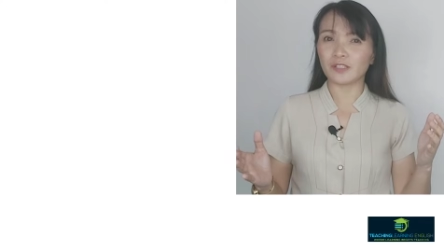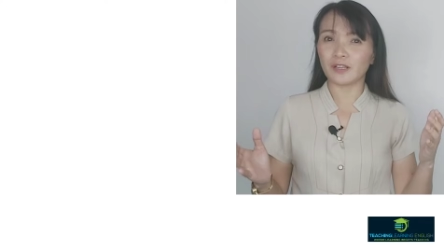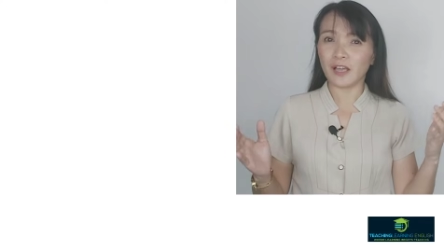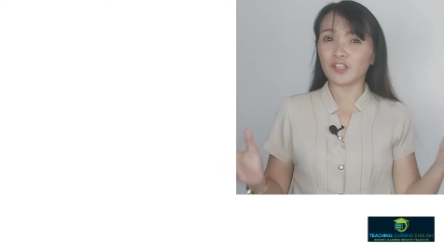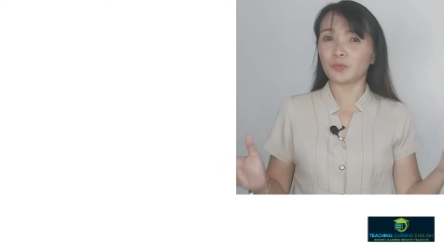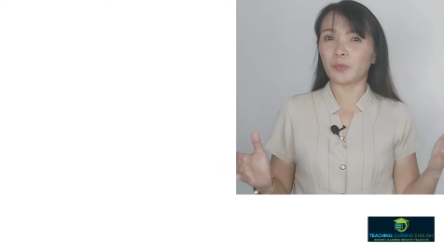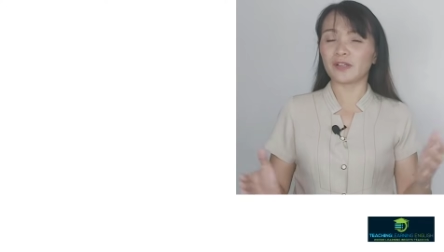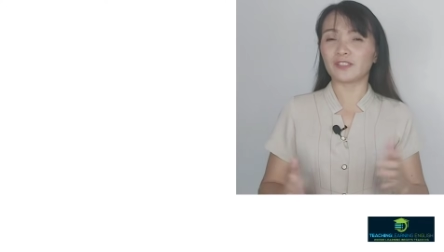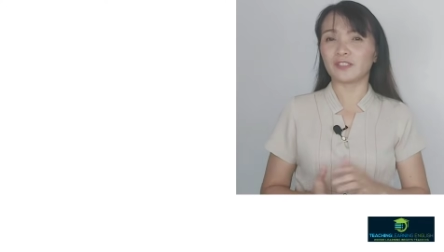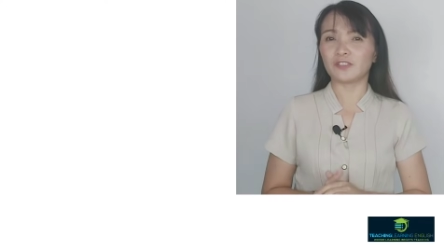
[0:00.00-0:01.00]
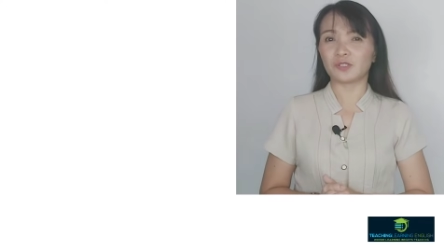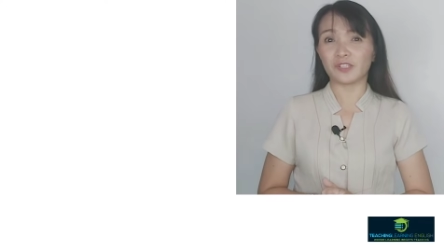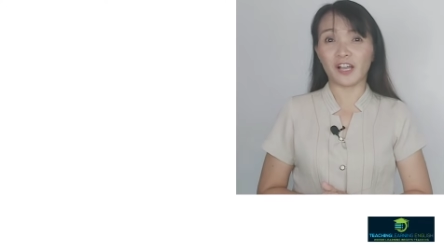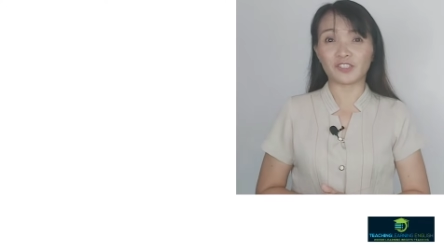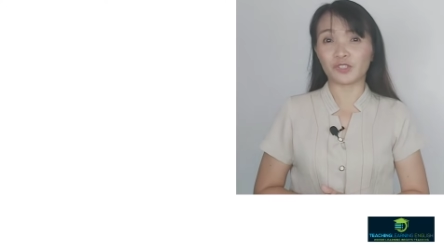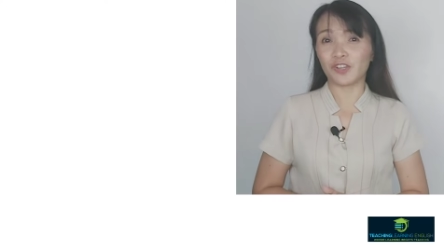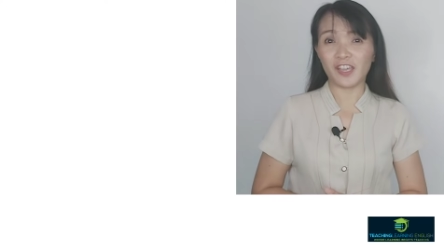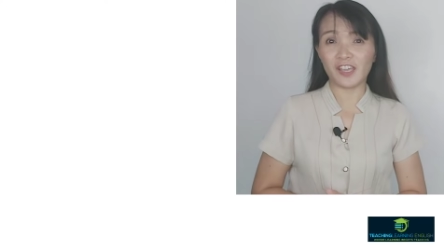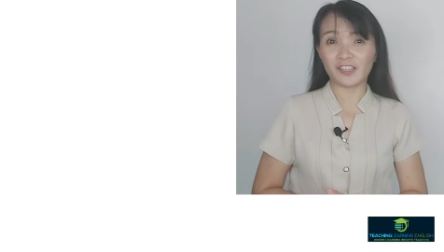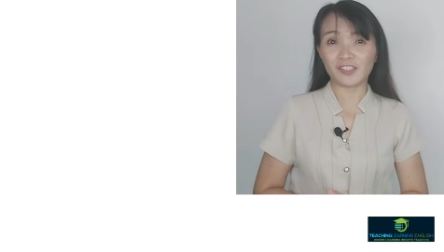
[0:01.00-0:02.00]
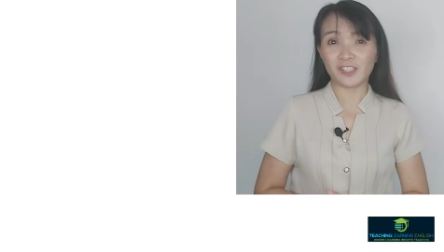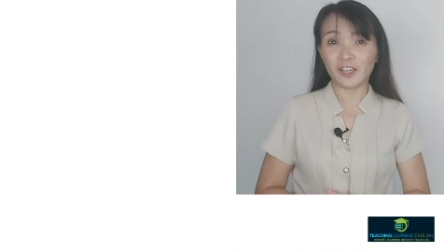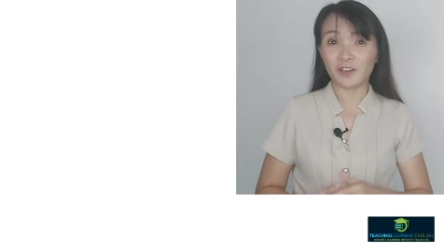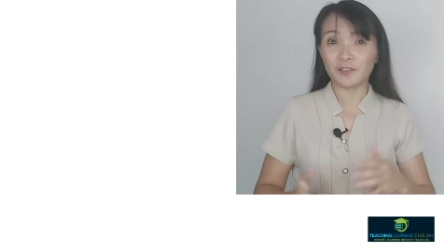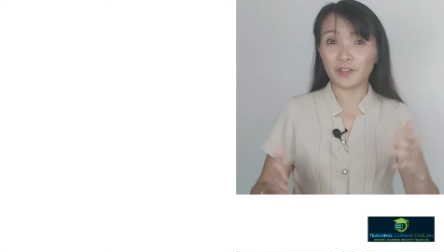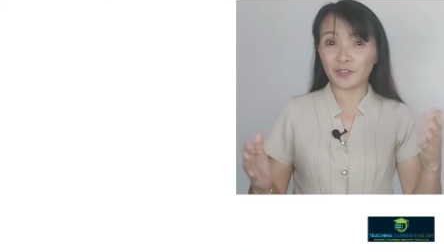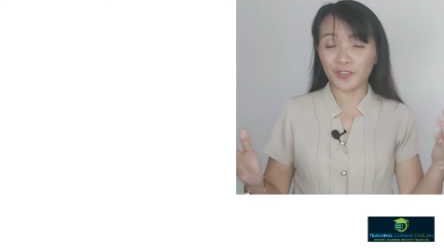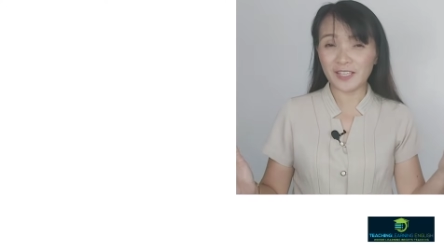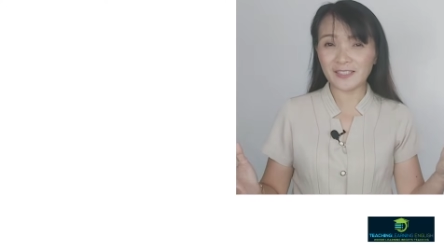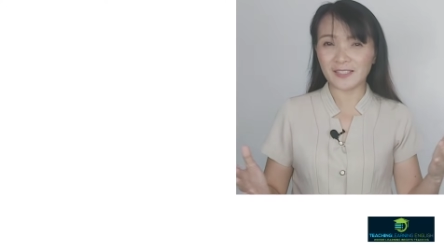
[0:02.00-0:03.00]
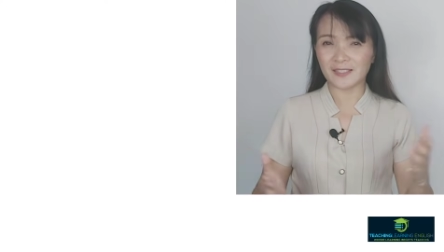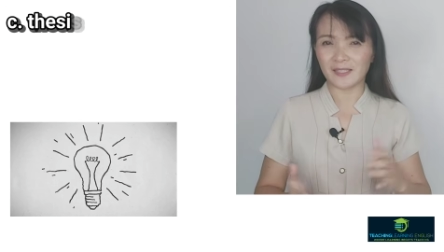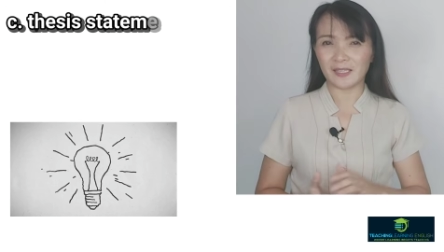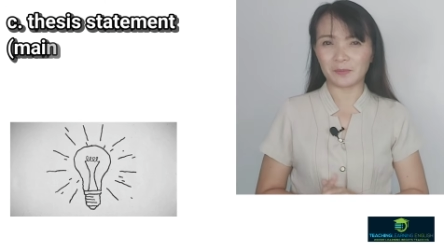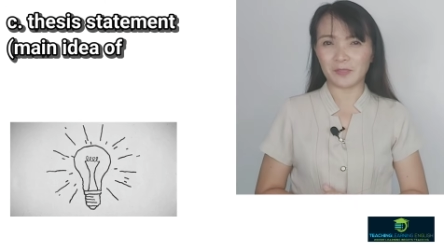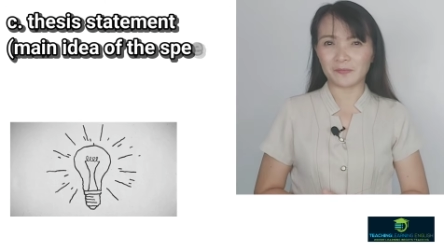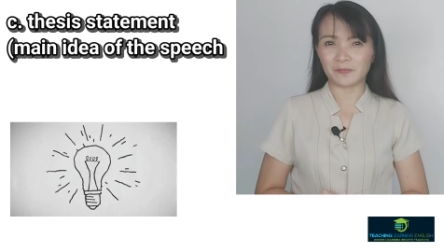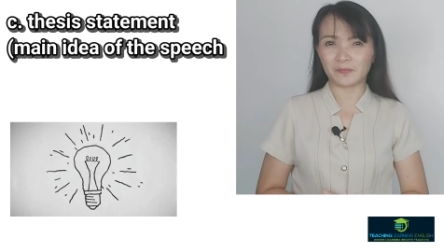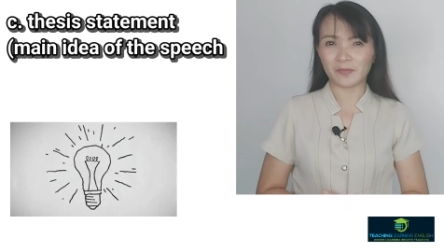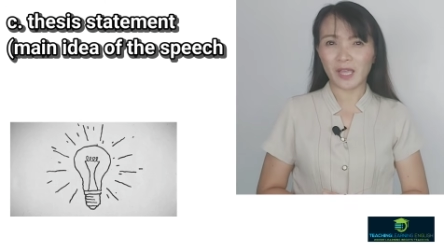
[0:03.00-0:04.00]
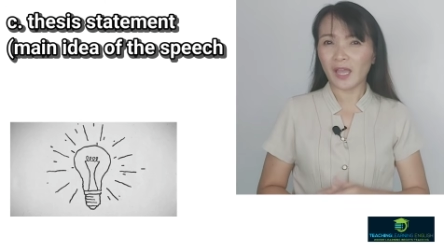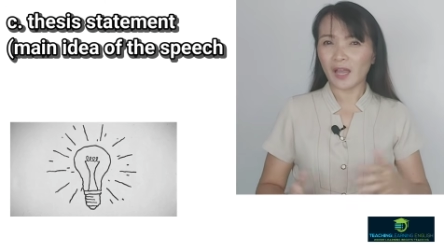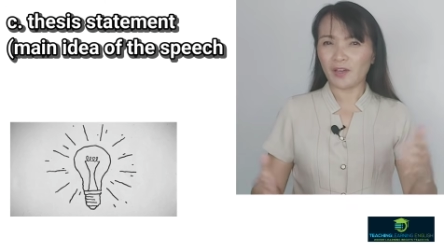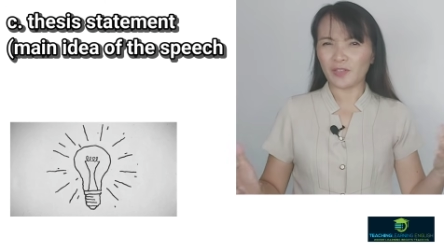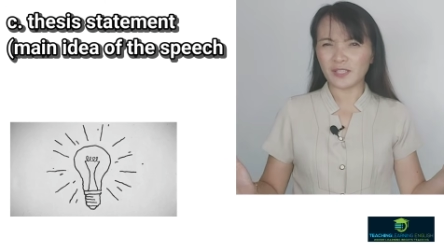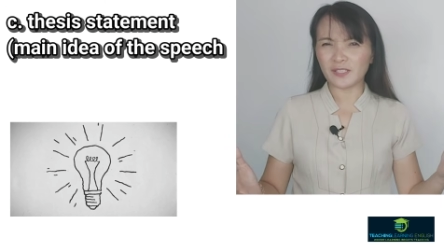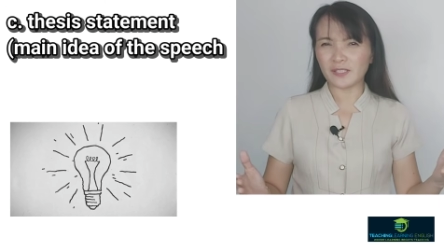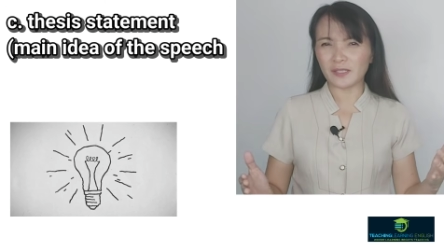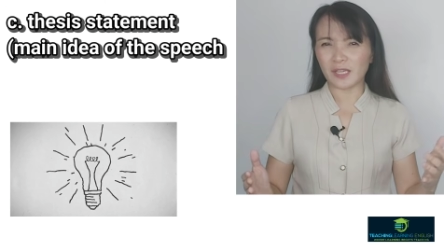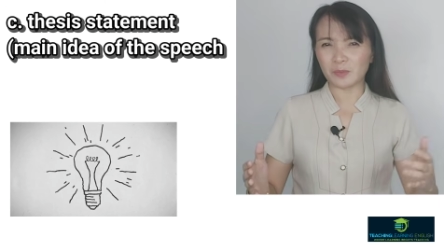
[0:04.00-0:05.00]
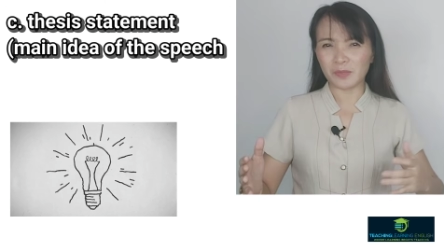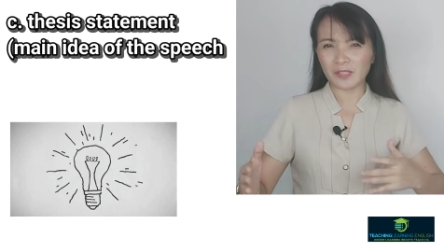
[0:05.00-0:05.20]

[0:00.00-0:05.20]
The last part in introduction is the thesis statement. A thesis statement